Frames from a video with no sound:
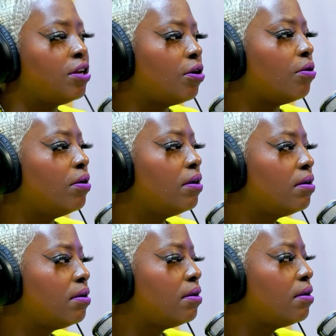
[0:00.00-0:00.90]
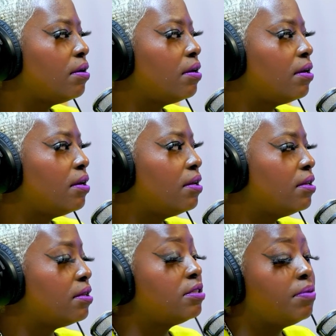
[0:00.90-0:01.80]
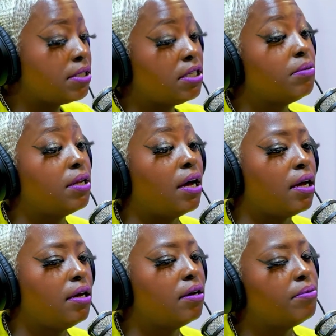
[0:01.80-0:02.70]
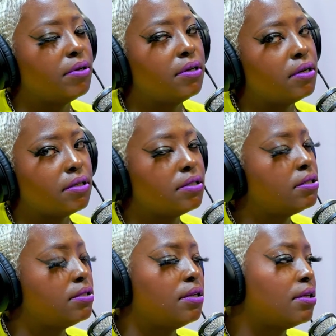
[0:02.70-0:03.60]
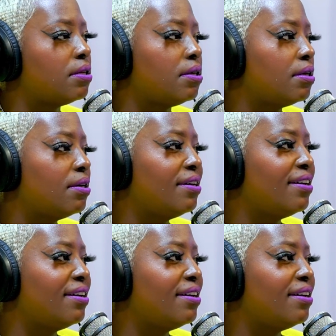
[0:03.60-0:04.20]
like, no, this may seem a lot here, but look, this is nothing.